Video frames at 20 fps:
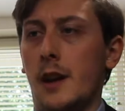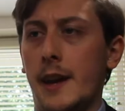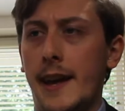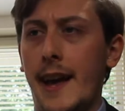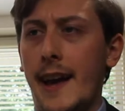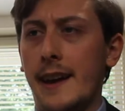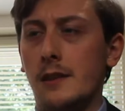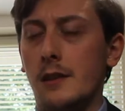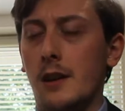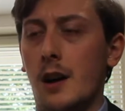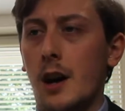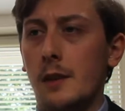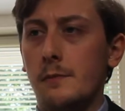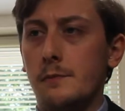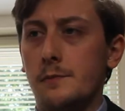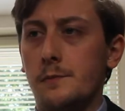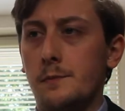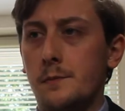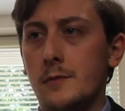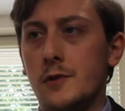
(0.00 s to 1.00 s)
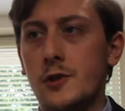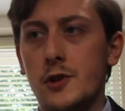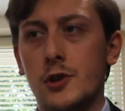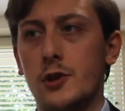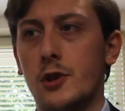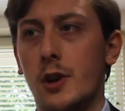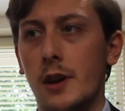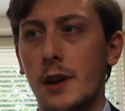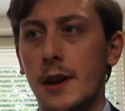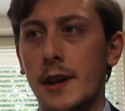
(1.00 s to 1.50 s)
Again, I'm
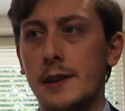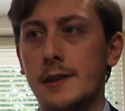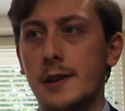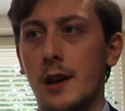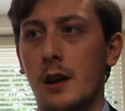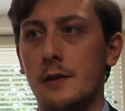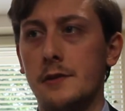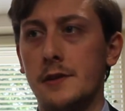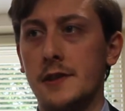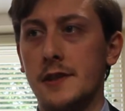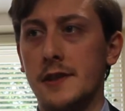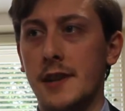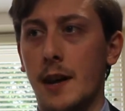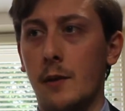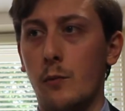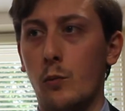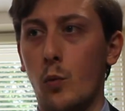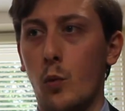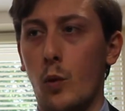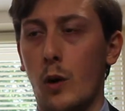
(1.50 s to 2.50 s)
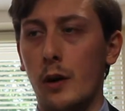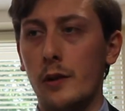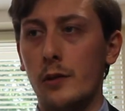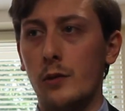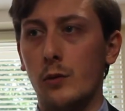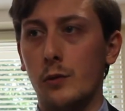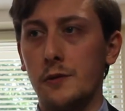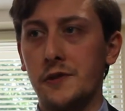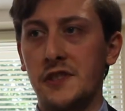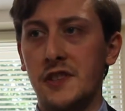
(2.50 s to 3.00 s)
struggling to understand what
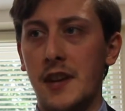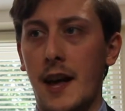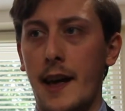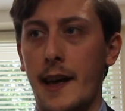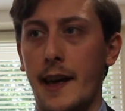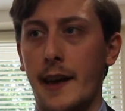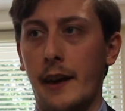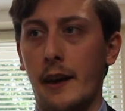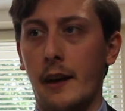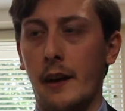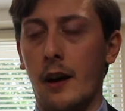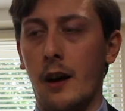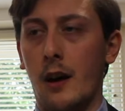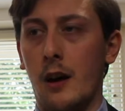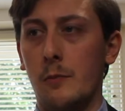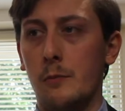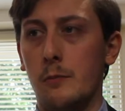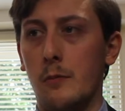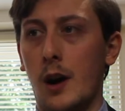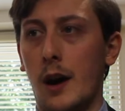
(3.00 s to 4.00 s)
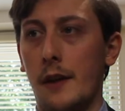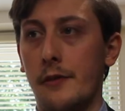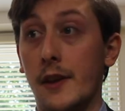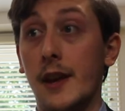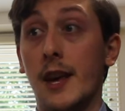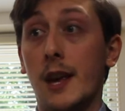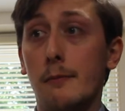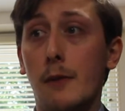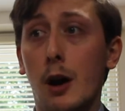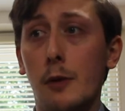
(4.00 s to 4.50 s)
you're saying. Um, I
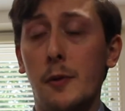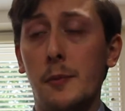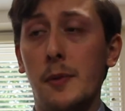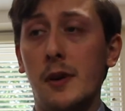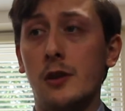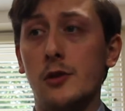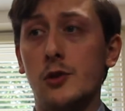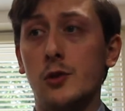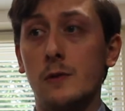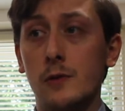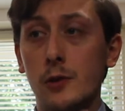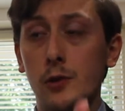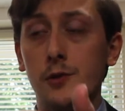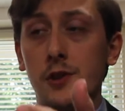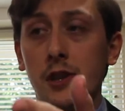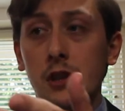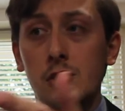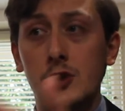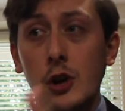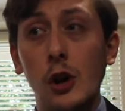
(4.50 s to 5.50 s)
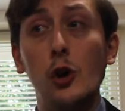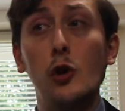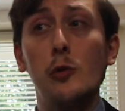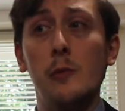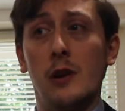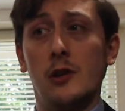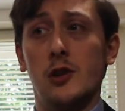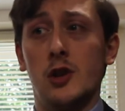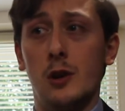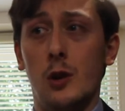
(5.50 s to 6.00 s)
think it might be because you're using too much